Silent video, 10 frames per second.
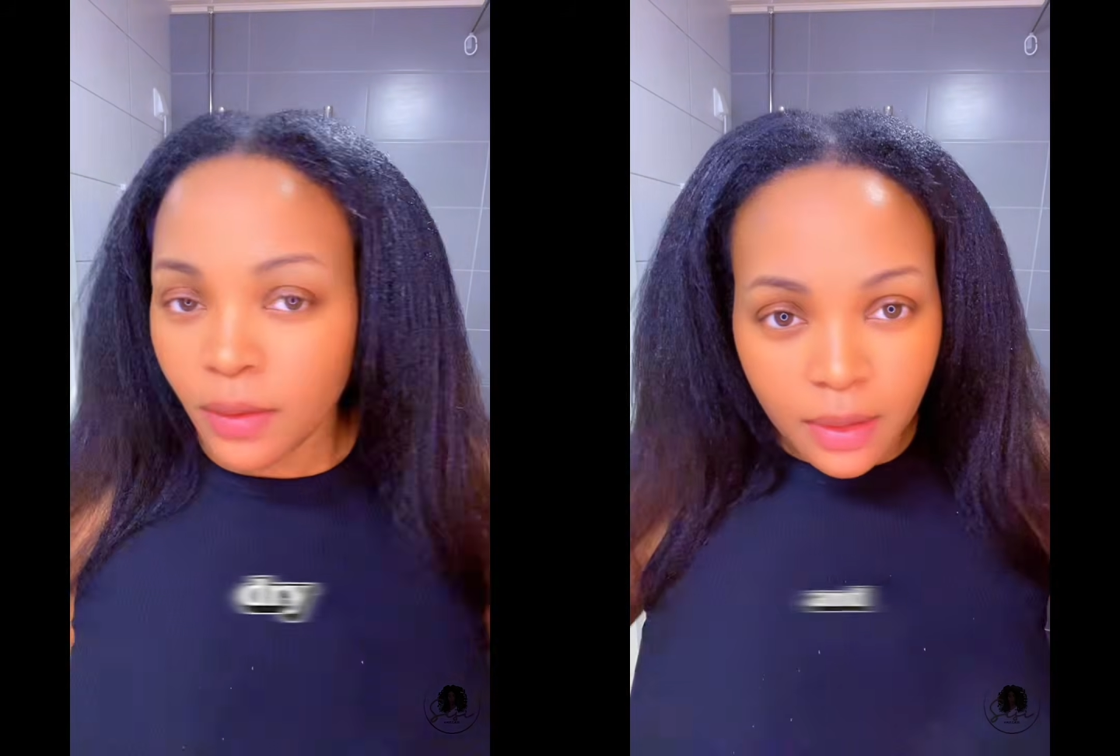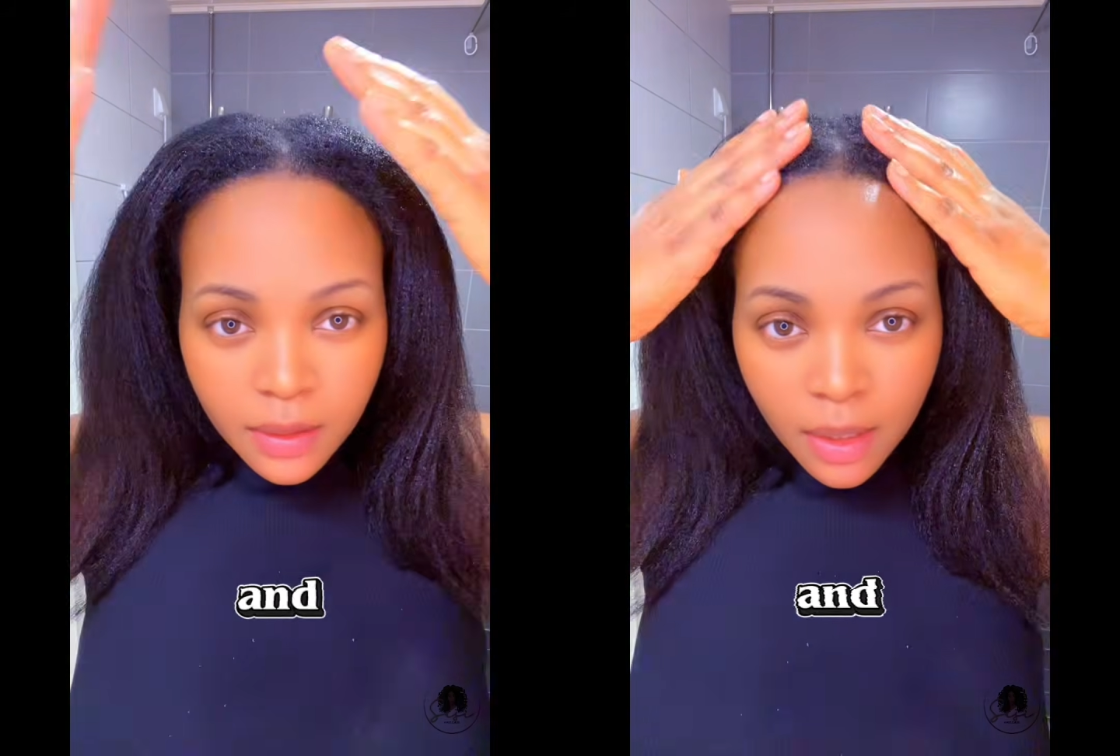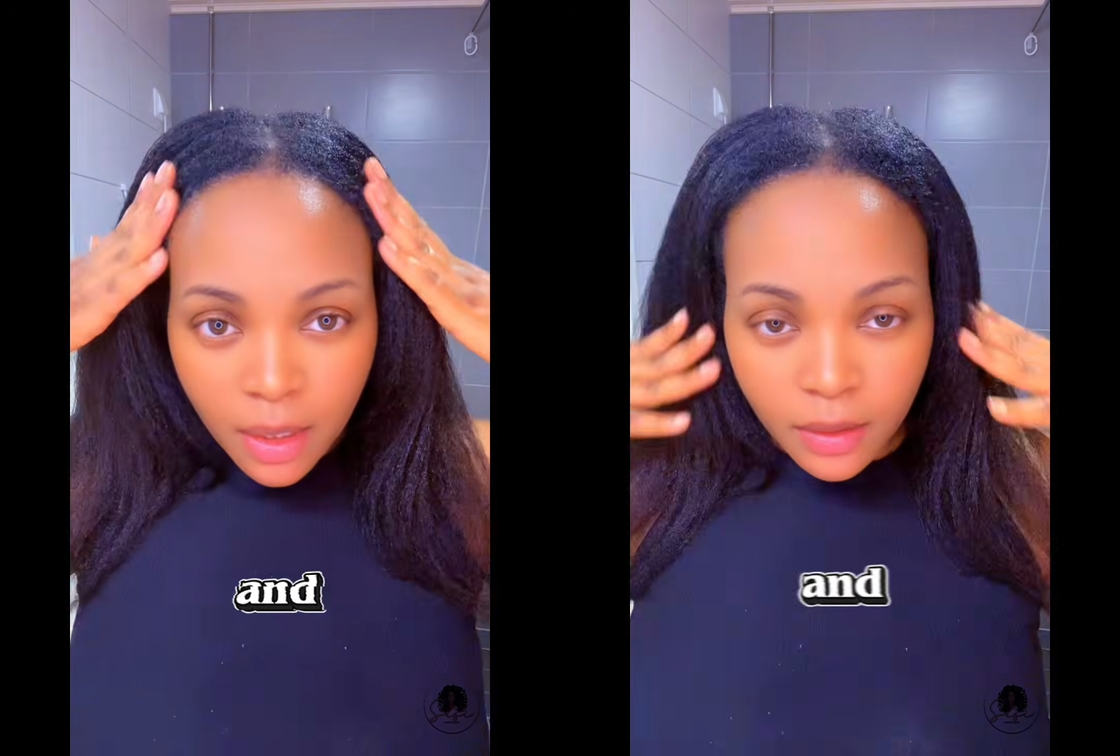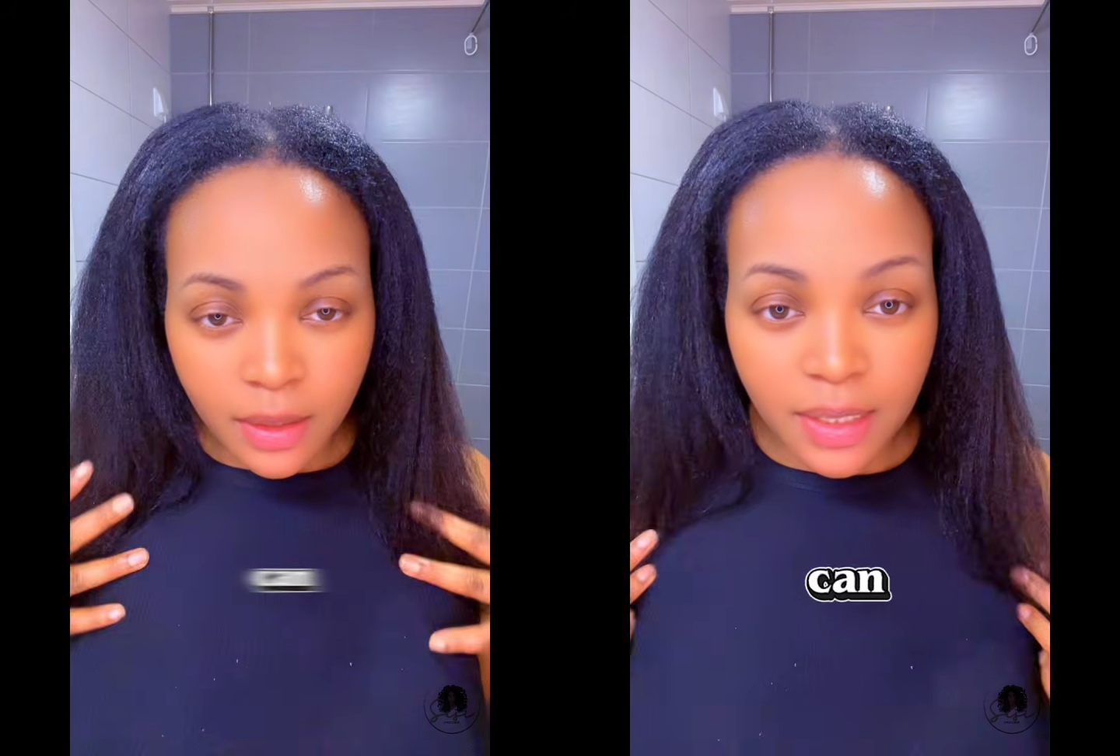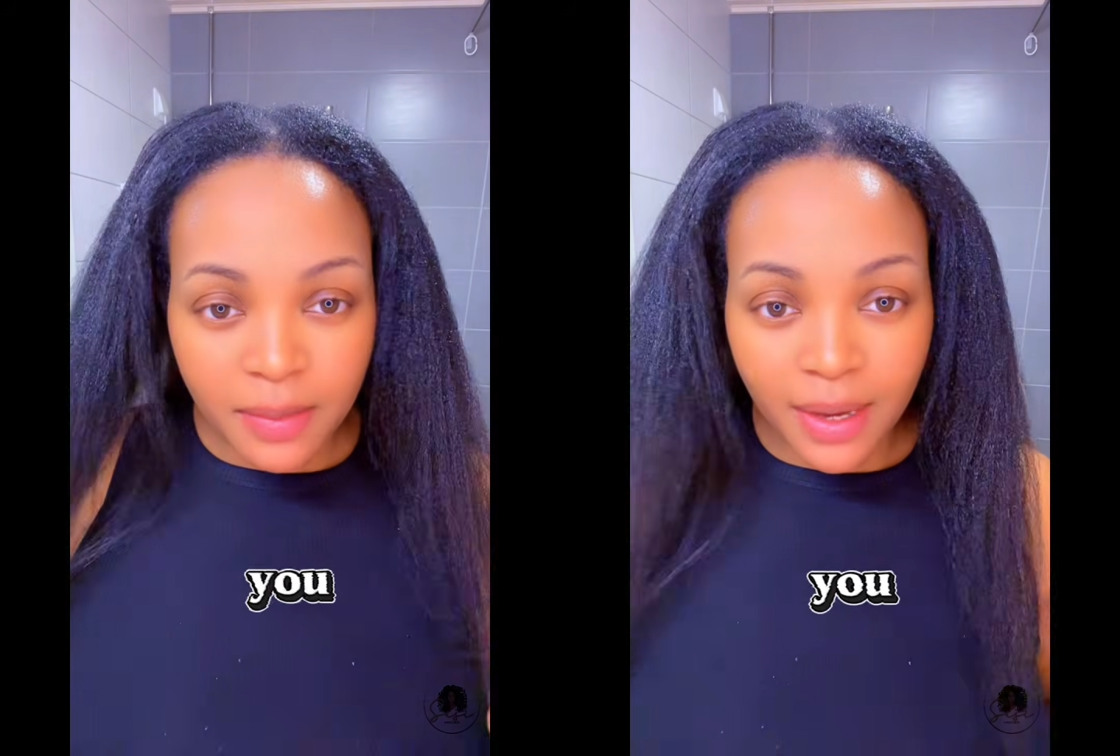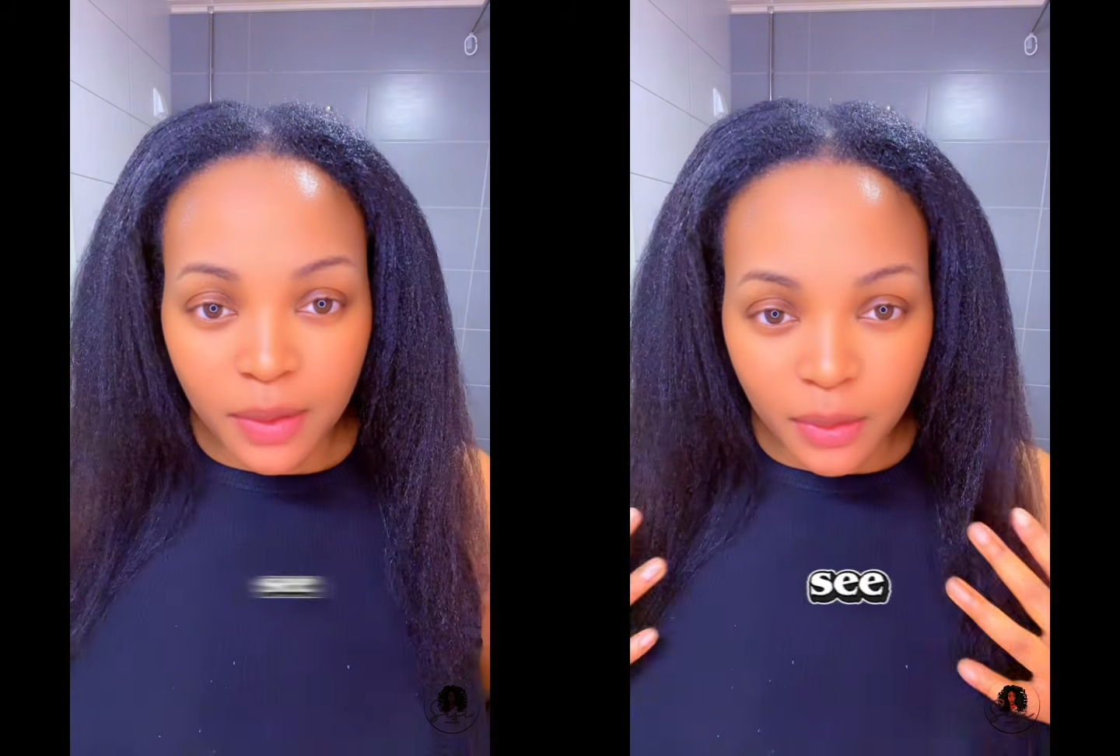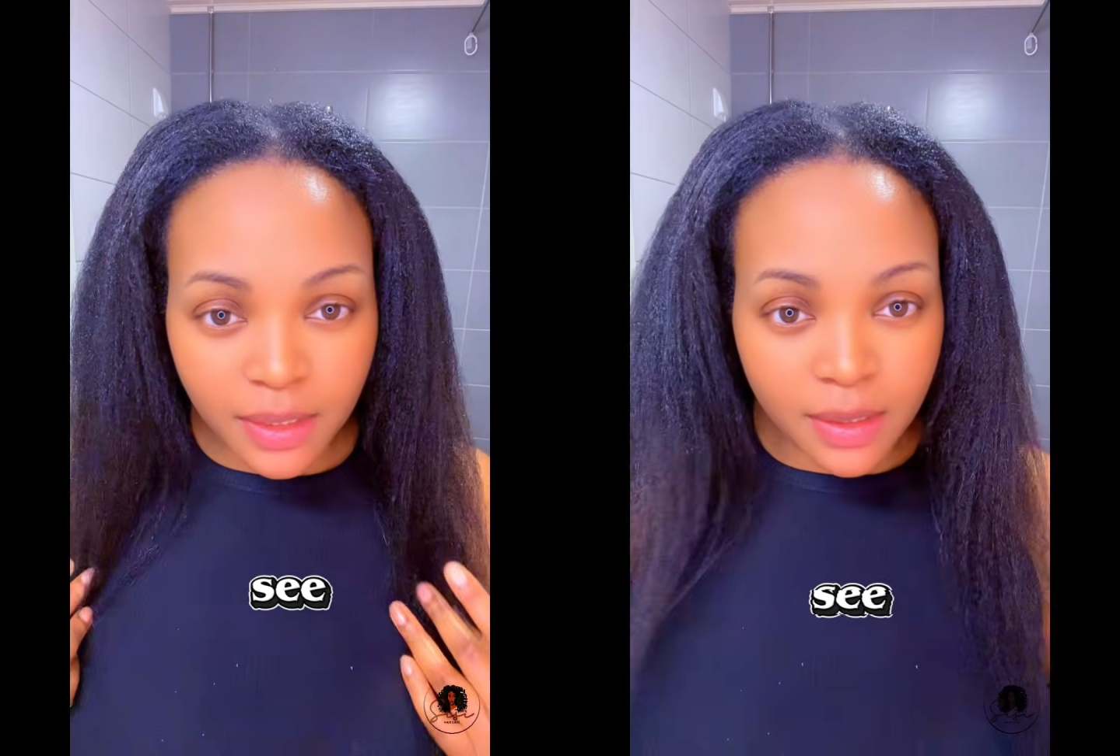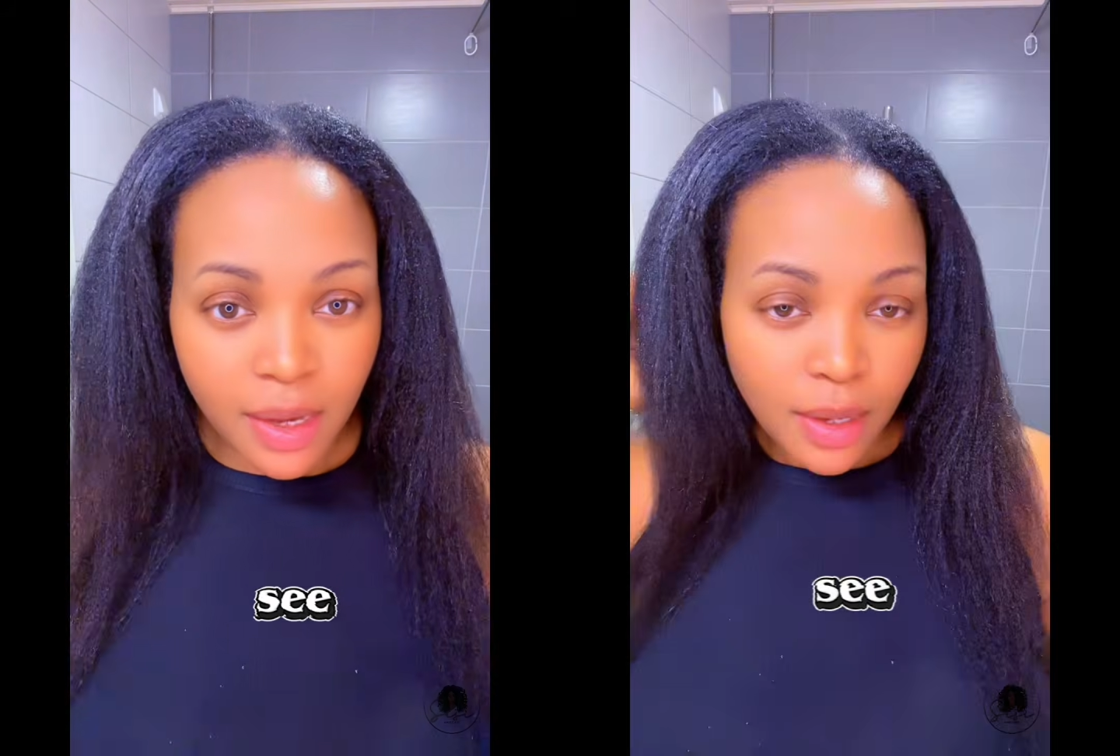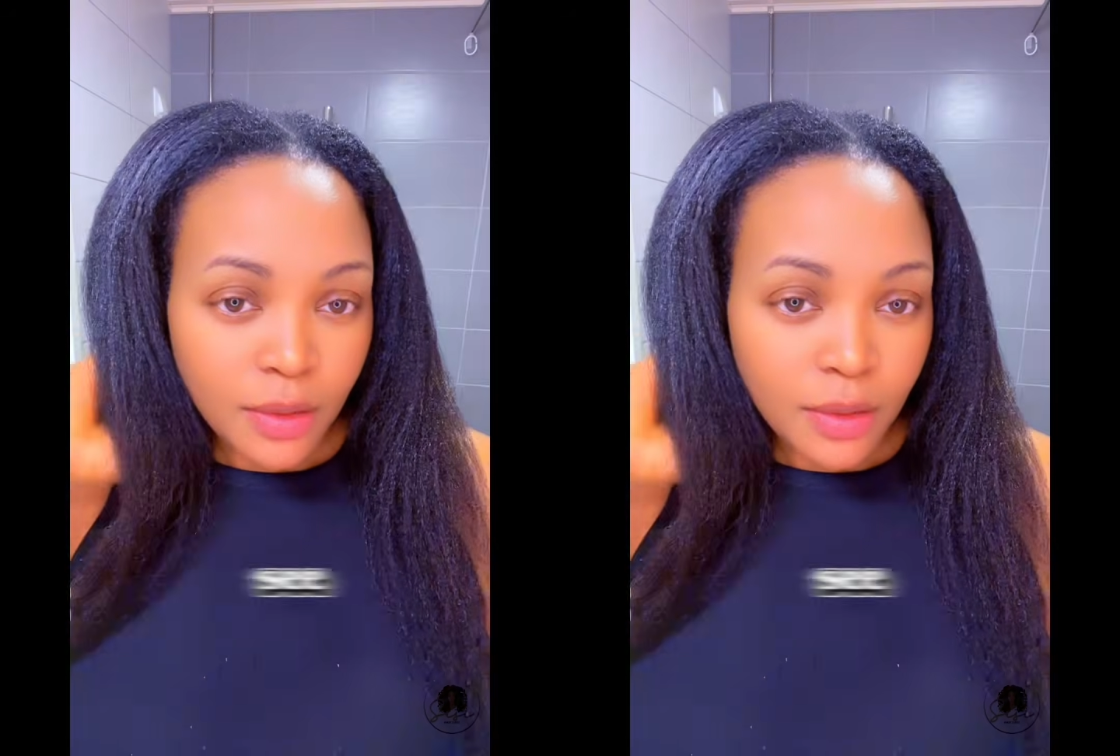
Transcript: and can you see